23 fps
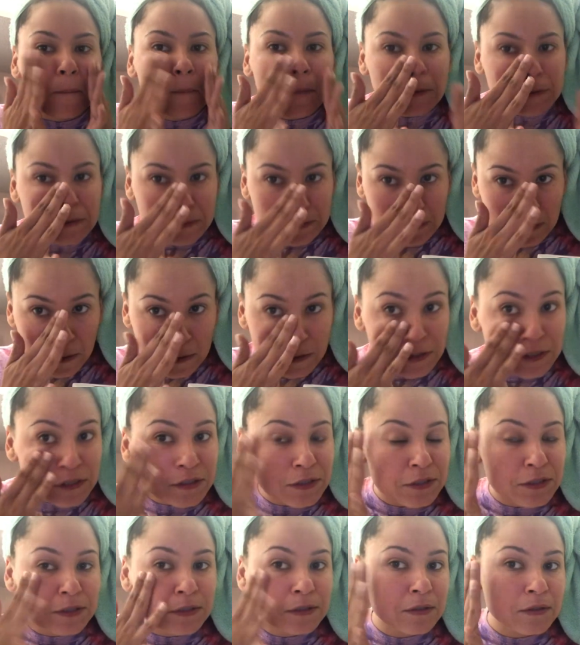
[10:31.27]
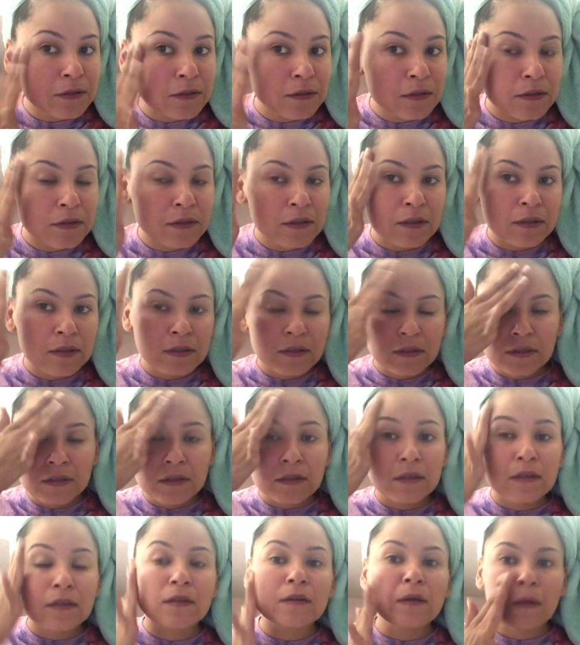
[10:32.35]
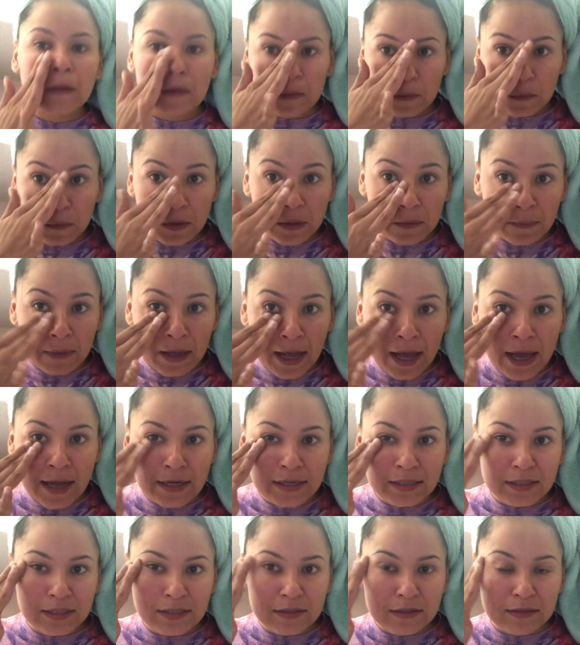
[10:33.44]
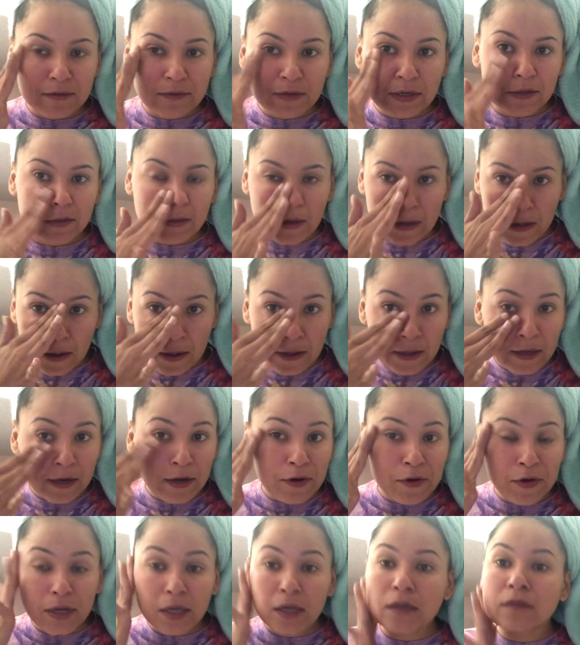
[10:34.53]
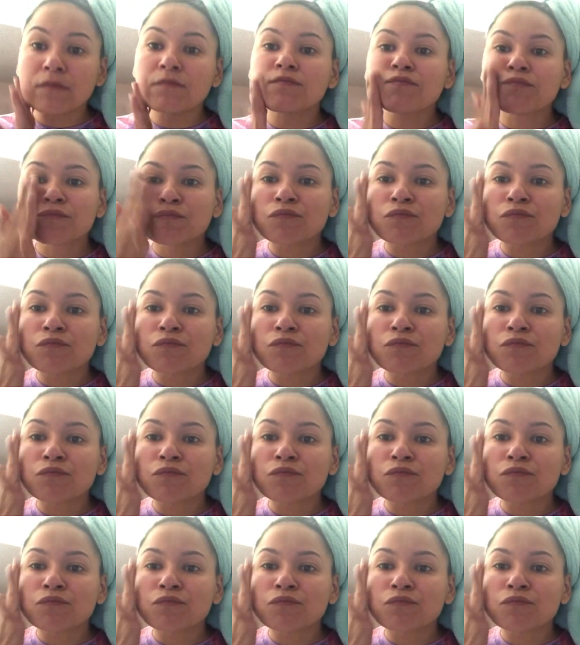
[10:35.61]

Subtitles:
massage it. You want to pat it around the eye area.